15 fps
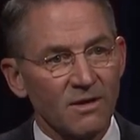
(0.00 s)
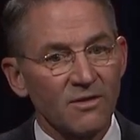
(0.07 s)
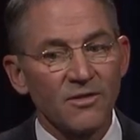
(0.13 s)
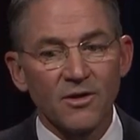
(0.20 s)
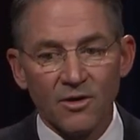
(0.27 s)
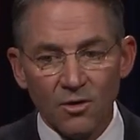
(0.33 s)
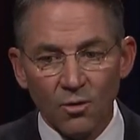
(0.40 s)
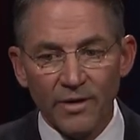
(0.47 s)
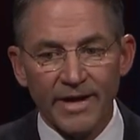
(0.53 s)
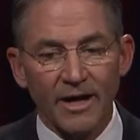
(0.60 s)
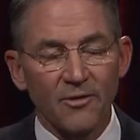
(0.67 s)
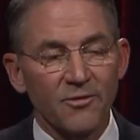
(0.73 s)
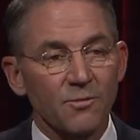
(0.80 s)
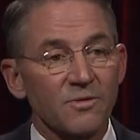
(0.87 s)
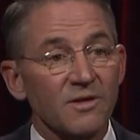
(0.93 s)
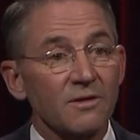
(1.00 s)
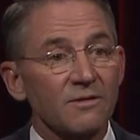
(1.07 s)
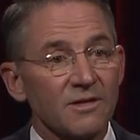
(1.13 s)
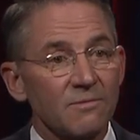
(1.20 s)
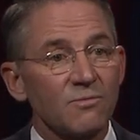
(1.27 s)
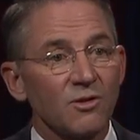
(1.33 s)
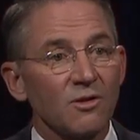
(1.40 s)
they're going out there with a
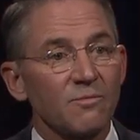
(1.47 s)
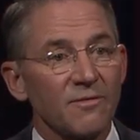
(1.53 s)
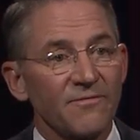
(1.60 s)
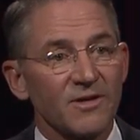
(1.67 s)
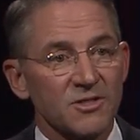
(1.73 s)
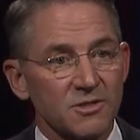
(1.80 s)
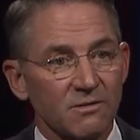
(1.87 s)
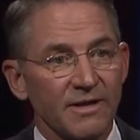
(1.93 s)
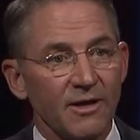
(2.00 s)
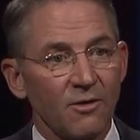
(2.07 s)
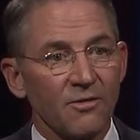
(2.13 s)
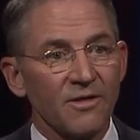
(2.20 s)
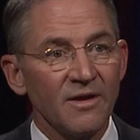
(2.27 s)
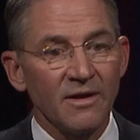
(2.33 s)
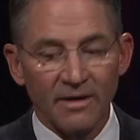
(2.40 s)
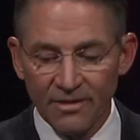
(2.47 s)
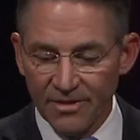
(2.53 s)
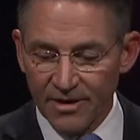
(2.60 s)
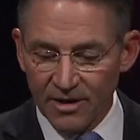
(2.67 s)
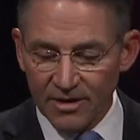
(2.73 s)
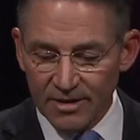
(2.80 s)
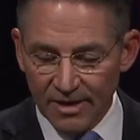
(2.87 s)
clean bill of professional health.
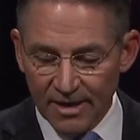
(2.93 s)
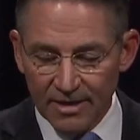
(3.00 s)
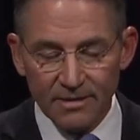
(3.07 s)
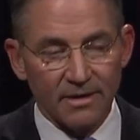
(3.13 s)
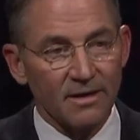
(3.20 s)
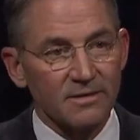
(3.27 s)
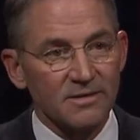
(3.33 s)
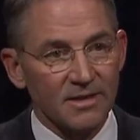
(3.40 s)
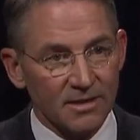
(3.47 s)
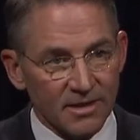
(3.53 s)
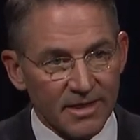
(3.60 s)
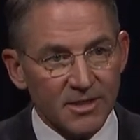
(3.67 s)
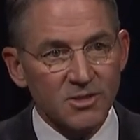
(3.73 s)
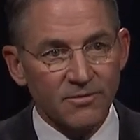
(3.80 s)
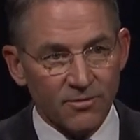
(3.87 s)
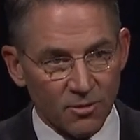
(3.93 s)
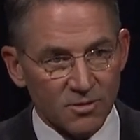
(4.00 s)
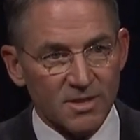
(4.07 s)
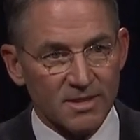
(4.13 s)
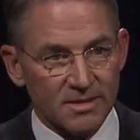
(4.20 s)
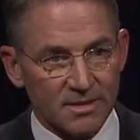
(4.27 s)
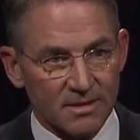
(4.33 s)
Their conduct in each of
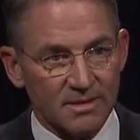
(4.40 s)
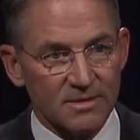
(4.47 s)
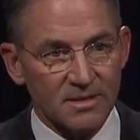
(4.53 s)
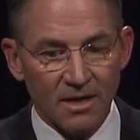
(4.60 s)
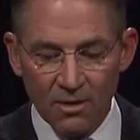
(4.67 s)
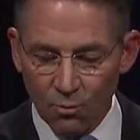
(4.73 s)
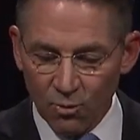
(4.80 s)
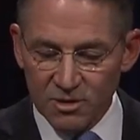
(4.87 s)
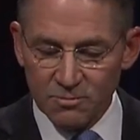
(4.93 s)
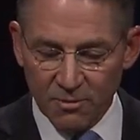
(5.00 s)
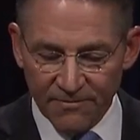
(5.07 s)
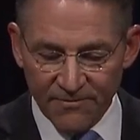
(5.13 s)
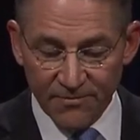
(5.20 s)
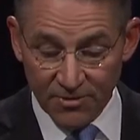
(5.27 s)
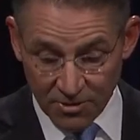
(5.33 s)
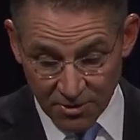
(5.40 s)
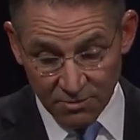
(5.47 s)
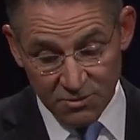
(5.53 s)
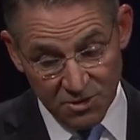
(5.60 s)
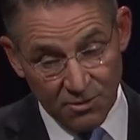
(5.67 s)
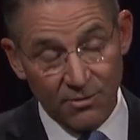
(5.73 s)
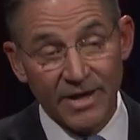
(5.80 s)
those incidents was, it
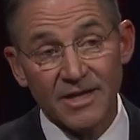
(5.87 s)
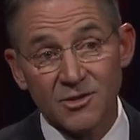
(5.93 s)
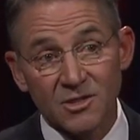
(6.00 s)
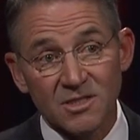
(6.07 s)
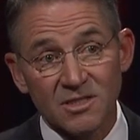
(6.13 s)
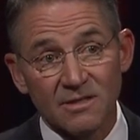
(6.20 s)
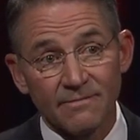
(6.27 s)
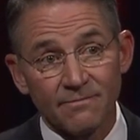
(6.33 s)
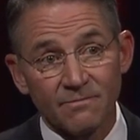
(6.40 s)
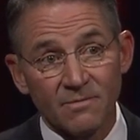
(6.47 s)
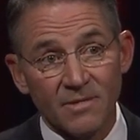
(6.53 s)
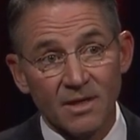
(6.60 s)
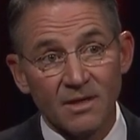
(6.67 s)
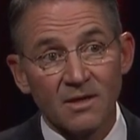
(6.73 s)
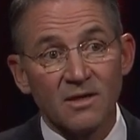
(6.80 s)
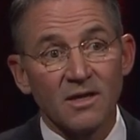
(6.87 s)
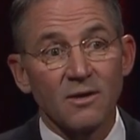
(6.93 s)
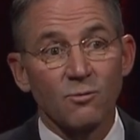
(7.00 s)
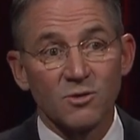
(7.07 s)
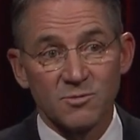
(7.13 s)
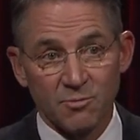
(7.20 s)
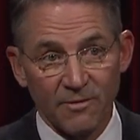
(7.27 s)
was courageous,
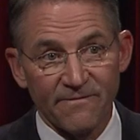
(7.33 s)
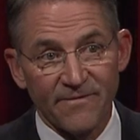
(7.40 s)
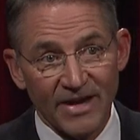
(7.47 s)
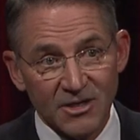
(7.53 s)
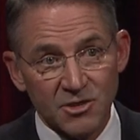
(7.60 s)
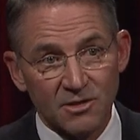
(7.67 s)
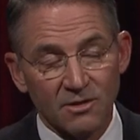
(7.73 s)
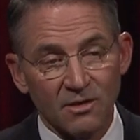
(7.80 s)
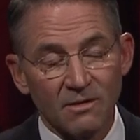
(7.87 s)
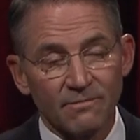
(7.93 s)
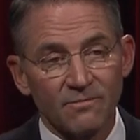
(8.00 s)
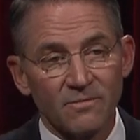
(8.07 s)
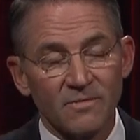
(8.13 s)
it was professional,